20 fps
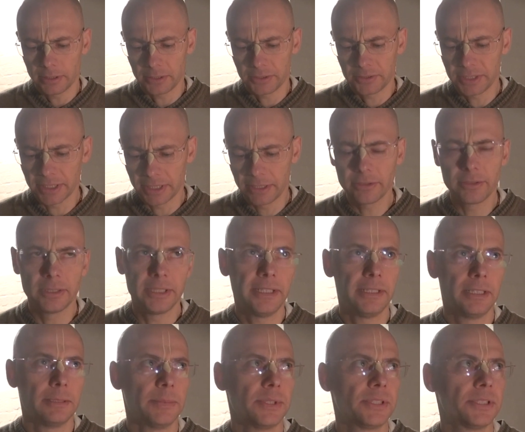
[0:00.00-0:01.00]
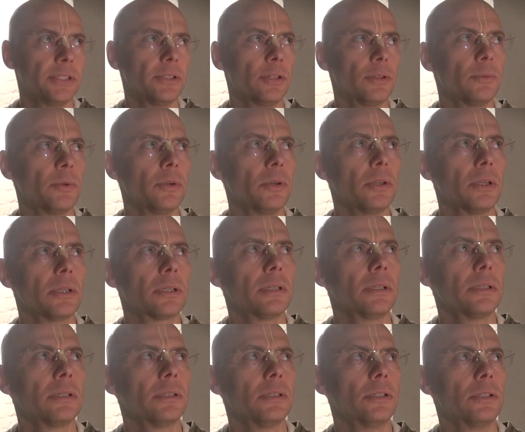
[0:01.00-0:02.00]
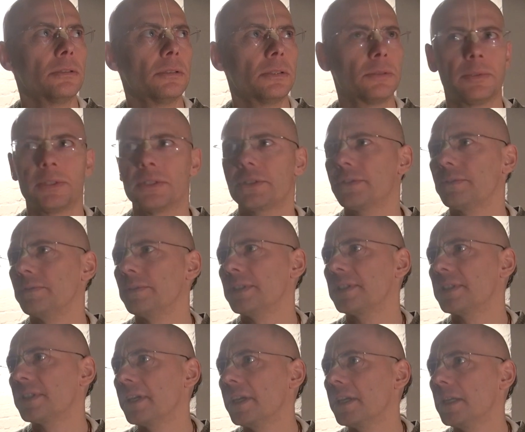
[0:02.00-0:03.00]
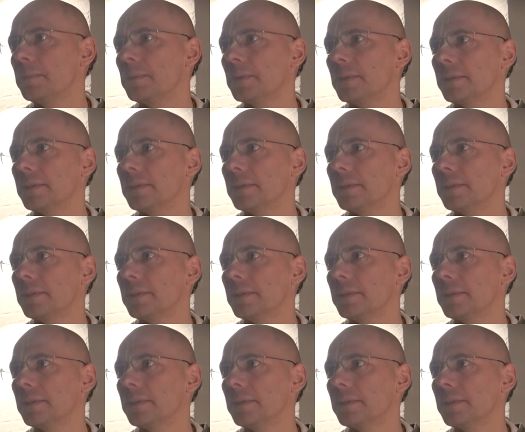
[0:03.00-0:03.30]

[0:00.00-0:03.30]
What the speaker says: Generally in the material world, no one wants to escape.